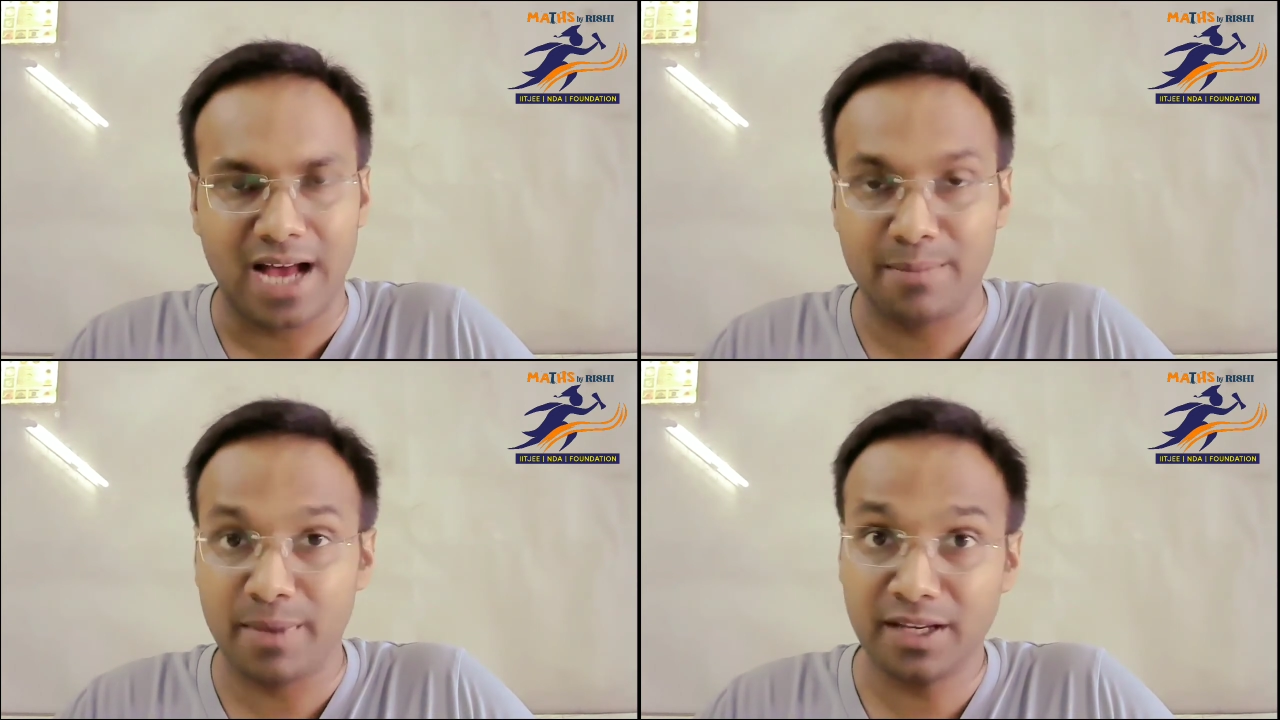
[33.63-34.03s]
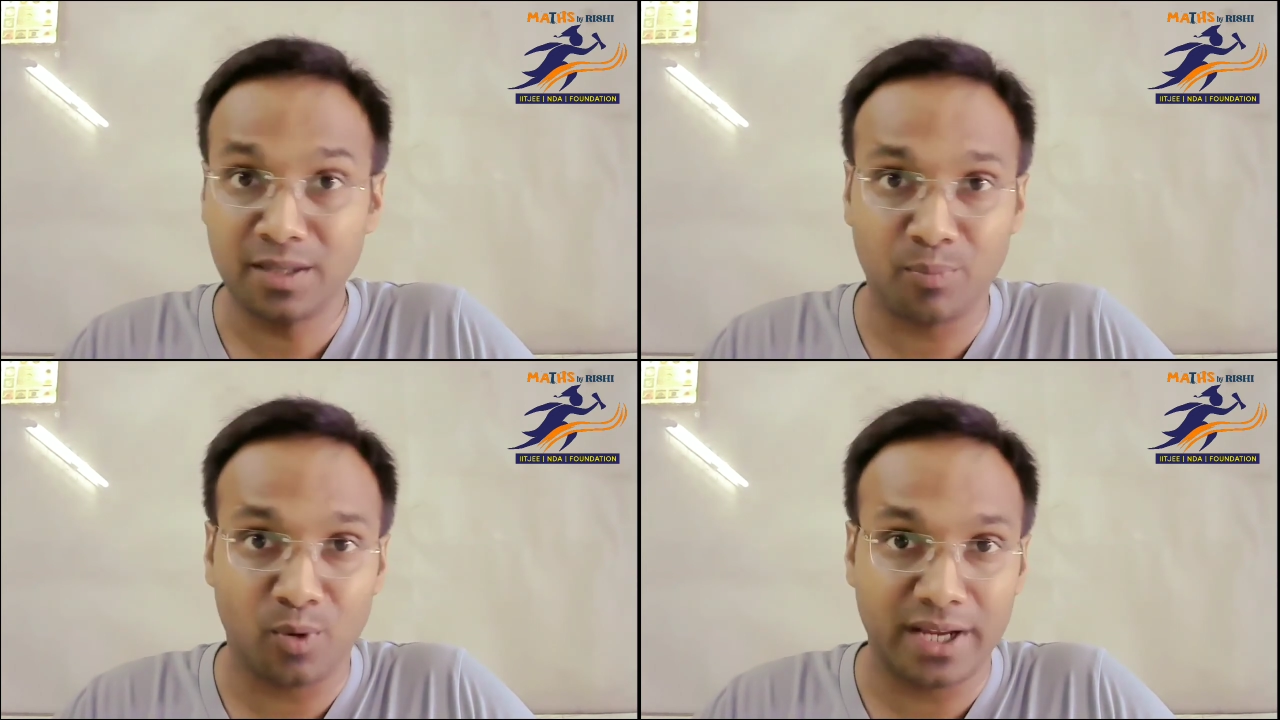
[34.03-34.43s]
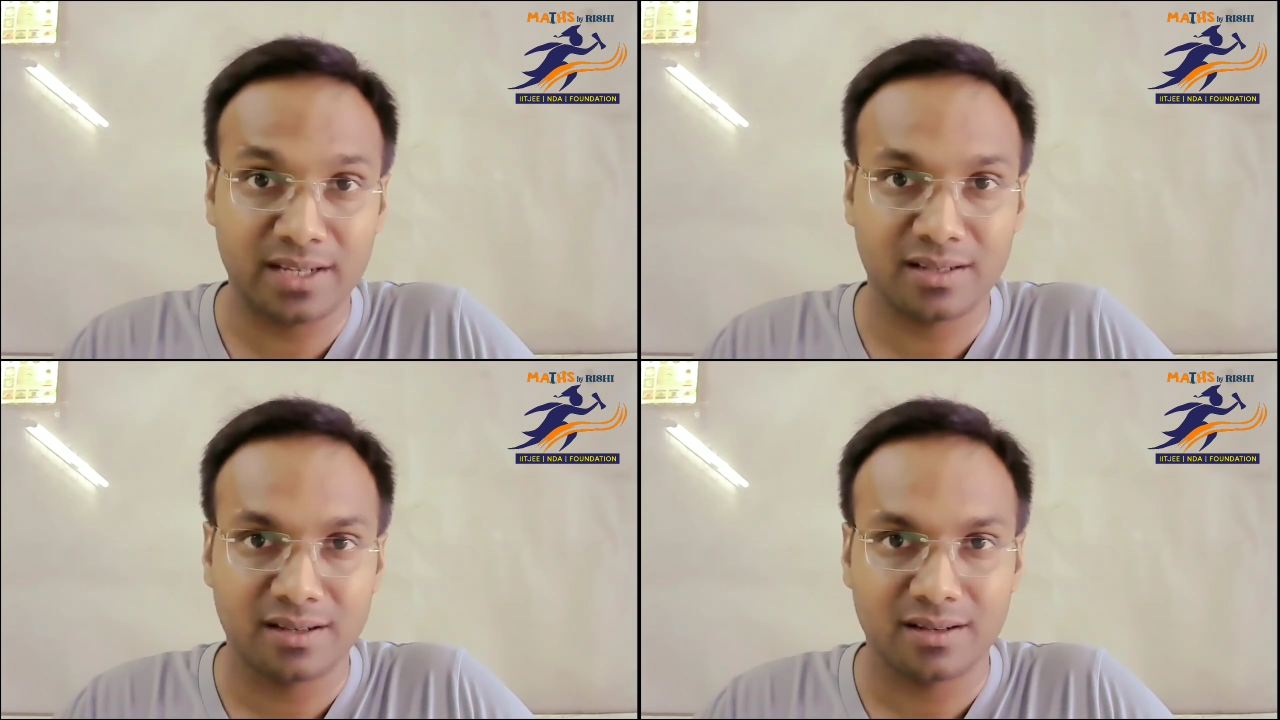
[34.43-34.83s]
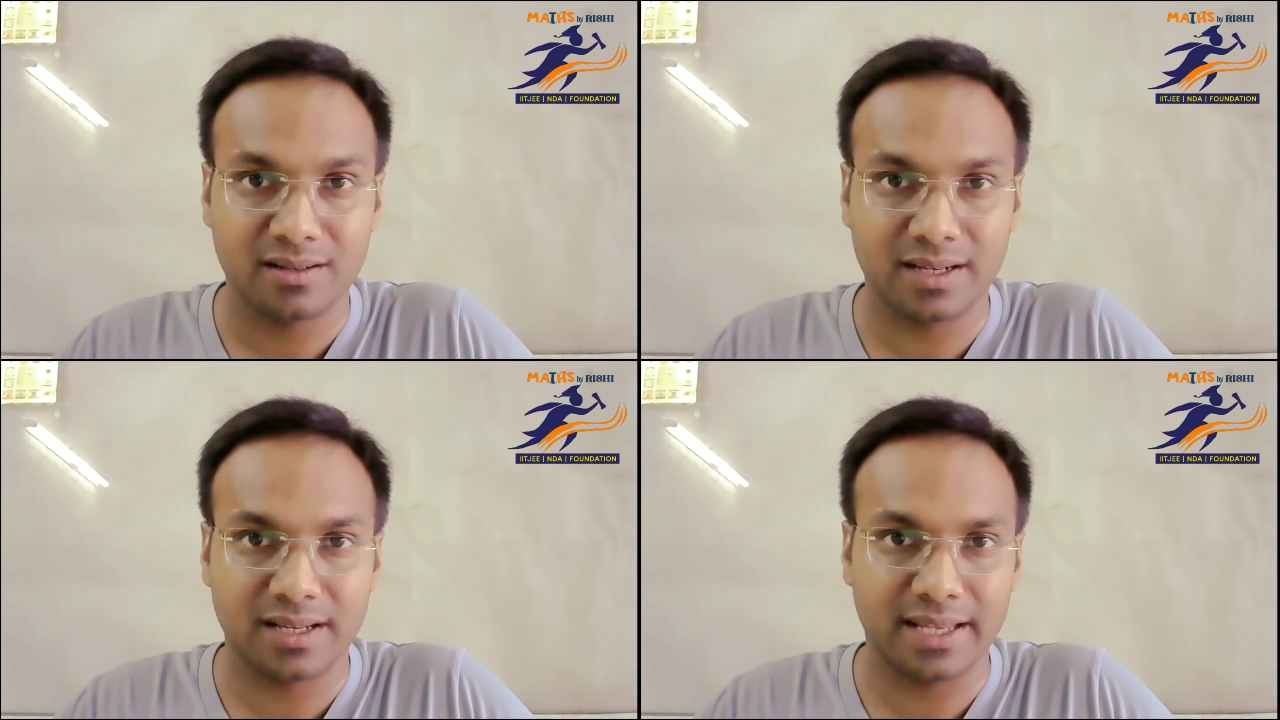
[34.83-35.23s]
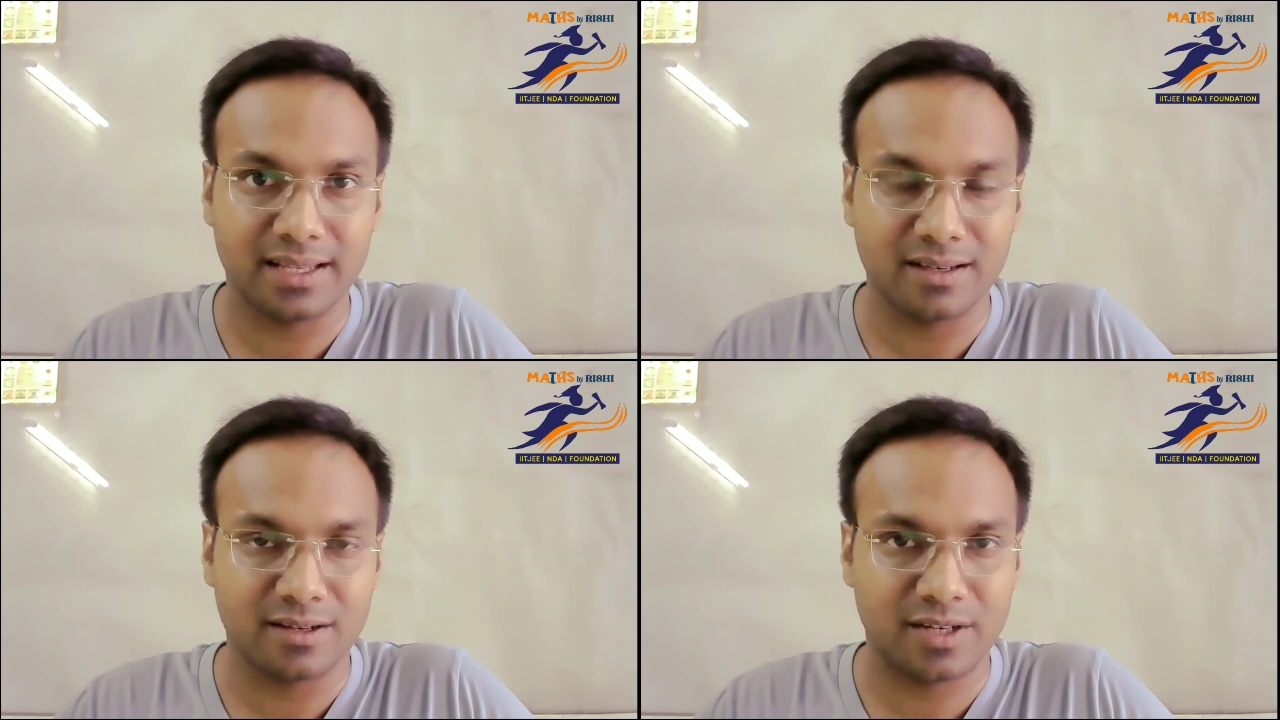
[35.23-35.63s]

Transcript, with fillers: I make it a point that I